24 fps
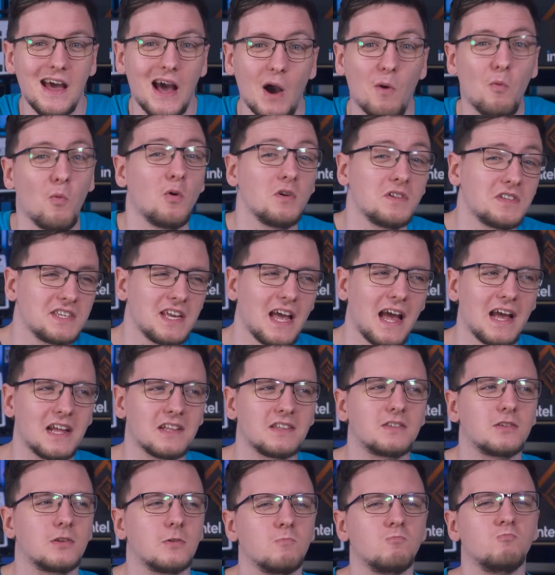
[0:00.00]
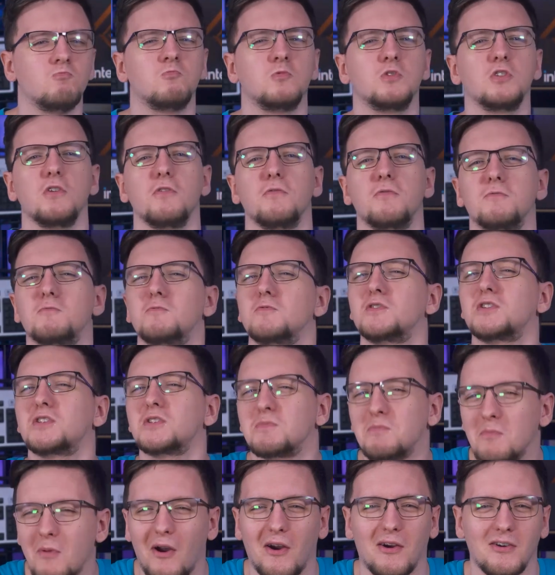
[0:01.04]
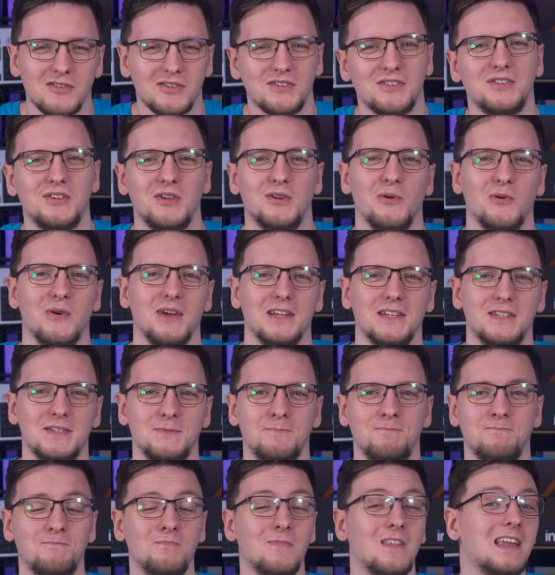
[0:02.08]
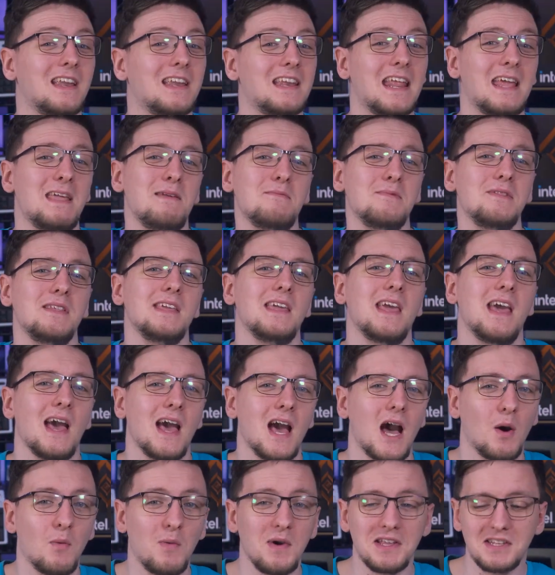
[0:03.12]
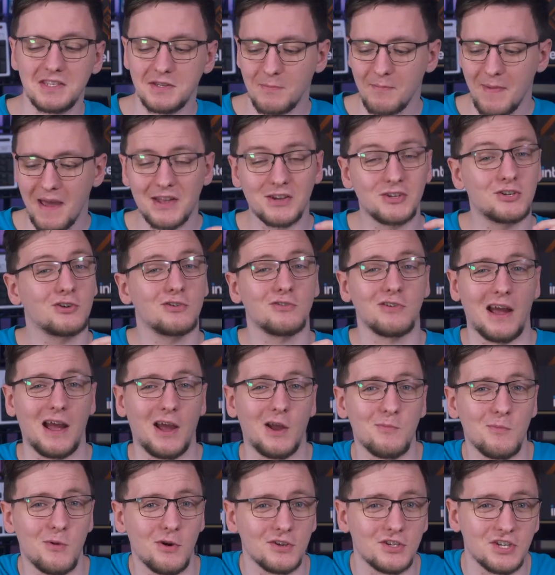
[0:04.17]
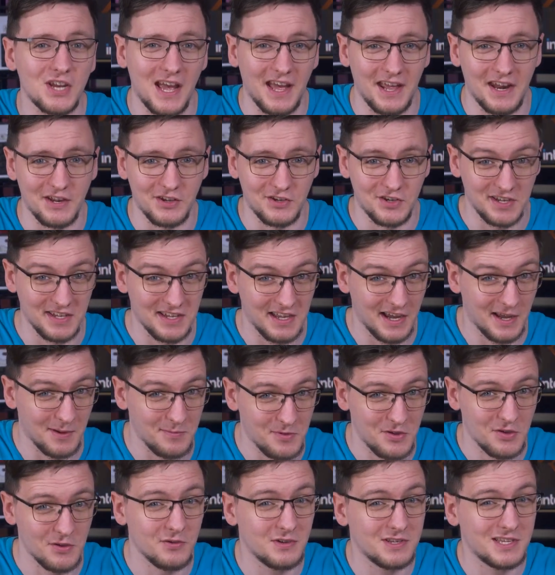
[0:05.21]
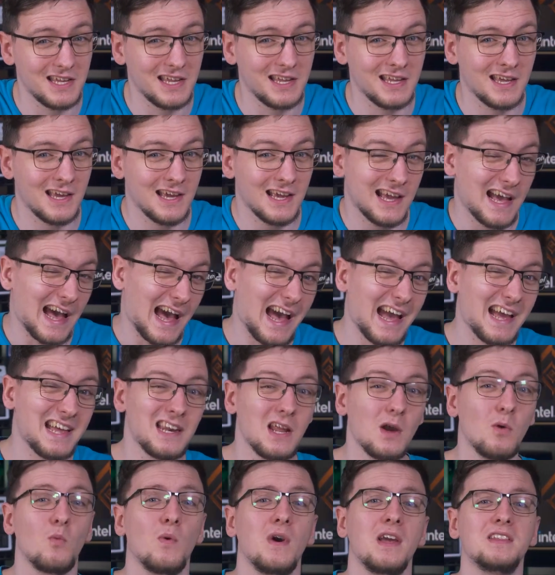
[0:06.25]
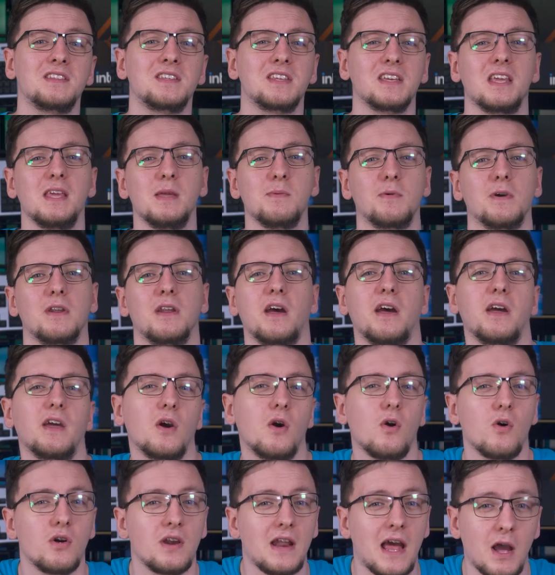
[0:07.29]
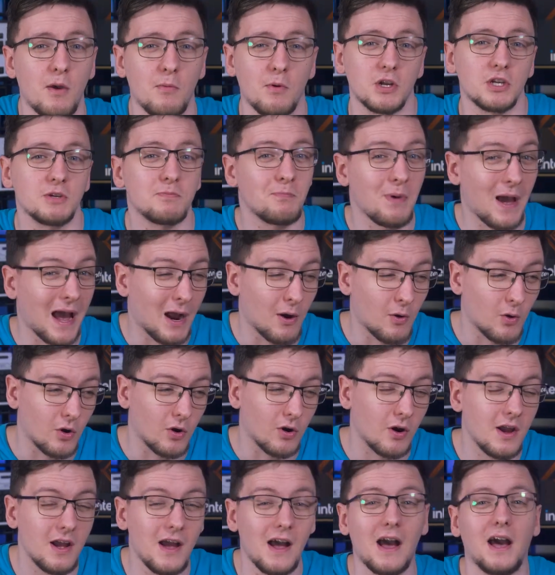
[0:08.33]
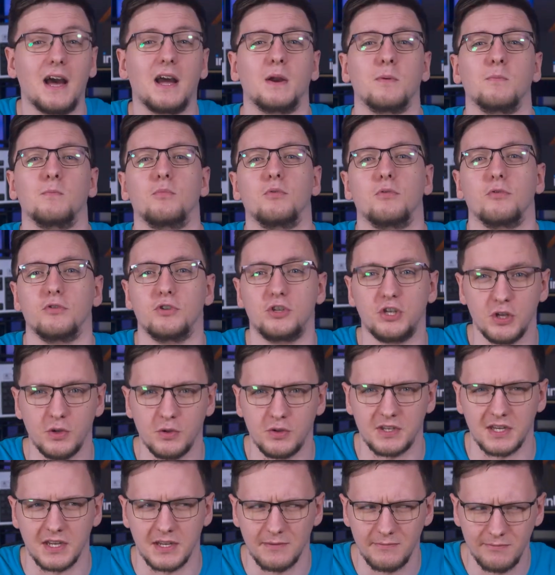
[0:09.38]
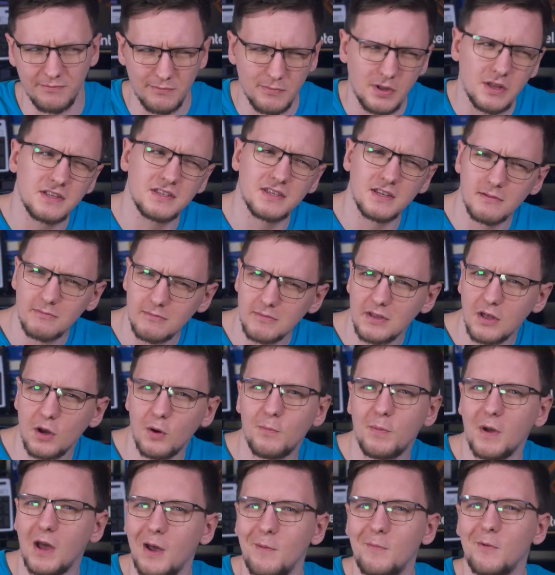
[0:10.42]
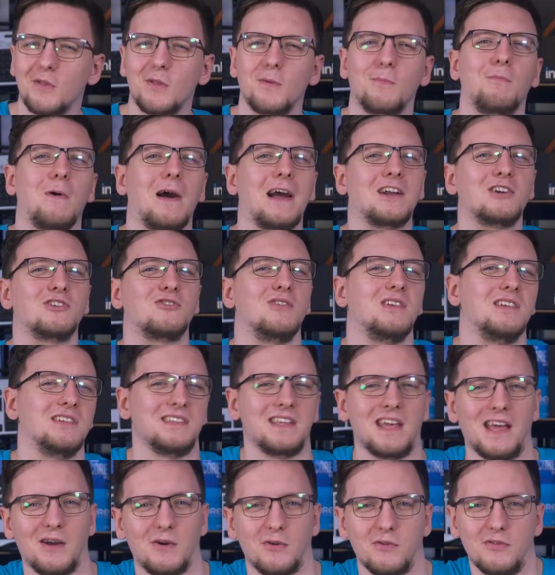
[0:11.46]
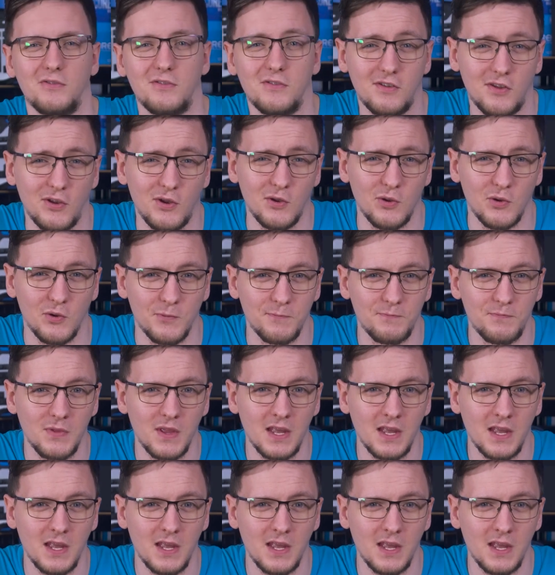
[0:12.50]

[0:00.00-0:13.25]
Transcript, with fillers: I want to add some sort of smarts to it. Namely, a way to measure how much energy I'm using and a way to keep an eye on how much power I'm producing, plus a little bit about the battery's health too.